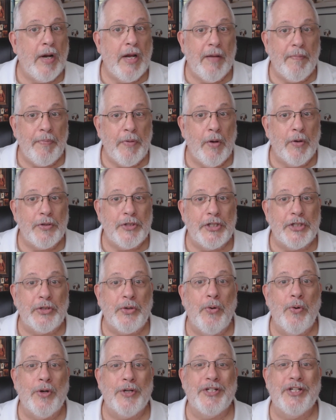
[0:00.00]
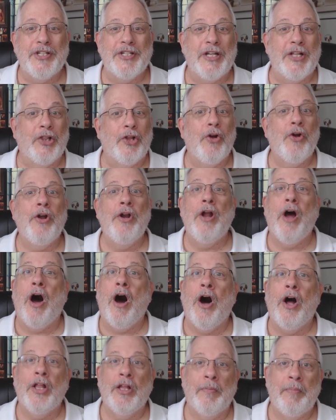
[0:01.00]
hypnosis courses and learn
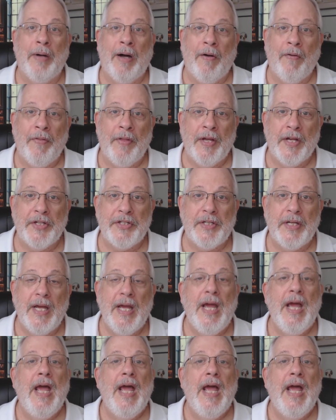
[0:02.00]
all about this,